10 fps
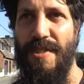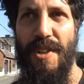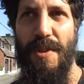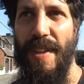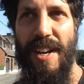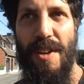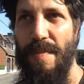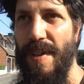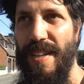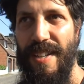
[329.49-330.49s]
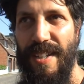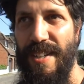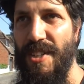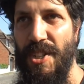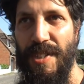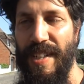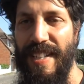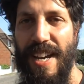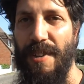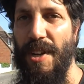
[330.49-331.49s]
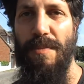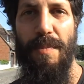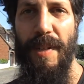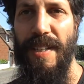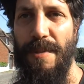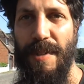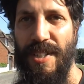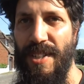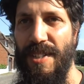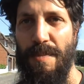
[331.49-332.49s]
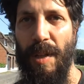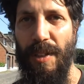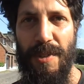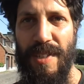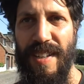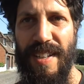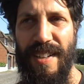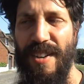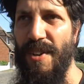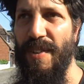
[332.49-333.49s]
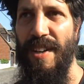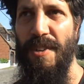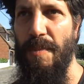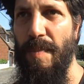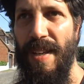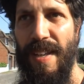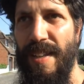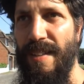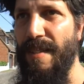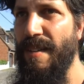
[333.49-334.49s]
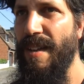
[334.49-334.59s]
So that could be shutting down a company which is polluting, or it could be